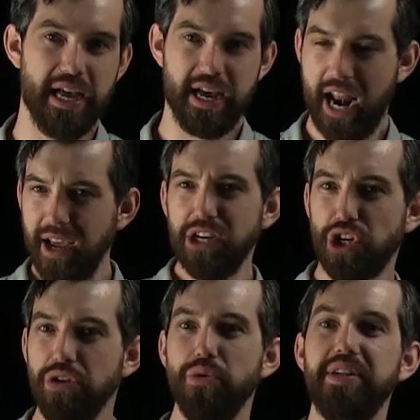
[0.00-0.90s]
And I'm gonna show
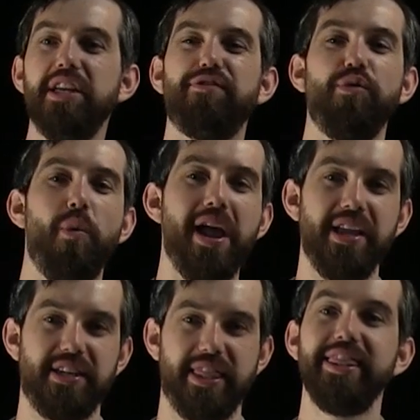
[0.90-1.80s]
you a different way
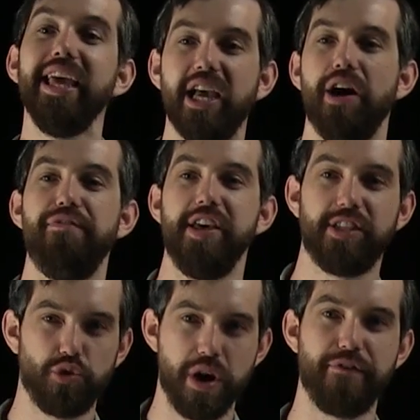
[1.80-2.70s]
to think of this
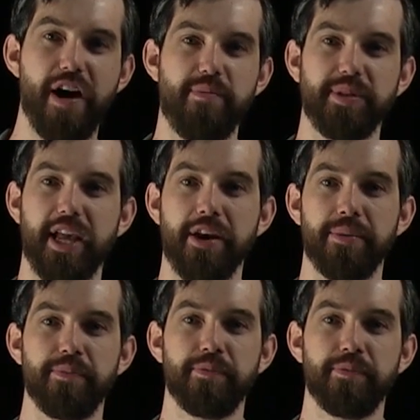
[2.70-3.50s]
25%.